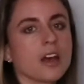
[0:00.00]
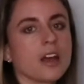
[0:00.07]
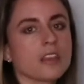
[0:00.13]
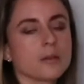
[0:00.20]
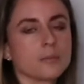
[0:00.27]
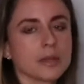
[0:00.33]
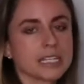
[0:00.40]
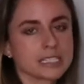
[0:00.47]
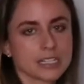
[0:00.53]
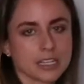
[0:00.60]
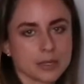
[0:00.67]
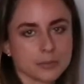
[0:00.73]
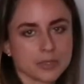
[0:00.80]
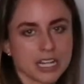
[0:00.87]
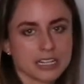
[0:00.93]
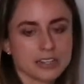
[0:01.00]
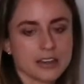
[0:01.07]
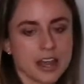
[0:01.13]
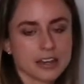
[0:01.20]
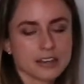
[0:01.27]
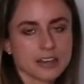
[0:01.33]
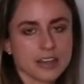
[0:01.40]
the basic hip
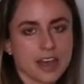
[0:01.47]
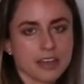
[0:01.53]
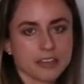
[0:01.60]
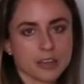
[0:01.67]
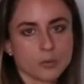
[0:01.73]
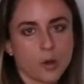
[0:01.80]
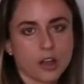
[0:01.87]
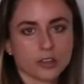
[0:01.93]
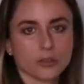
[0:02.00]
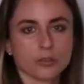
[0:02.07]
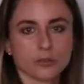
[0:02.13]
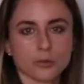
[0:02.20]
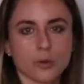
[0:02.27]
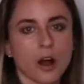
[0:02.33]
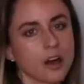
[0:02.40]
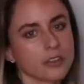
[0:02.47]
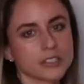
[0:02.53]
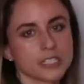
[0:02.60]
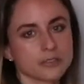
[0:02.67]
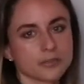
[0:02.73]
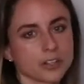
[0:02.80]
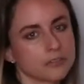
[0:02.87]
90-90 and then walk you through all the
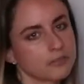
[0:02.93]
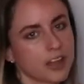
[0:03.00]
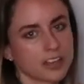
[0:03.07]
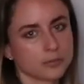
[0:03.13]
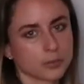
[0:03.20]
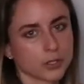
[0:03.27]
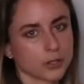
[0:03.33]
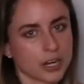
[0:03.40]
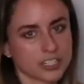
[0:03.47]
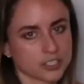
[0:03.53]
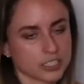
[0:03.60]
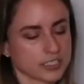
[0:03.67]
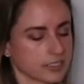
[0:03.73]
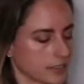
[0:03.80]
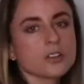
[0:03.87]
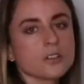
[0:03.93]
different 5 progressions.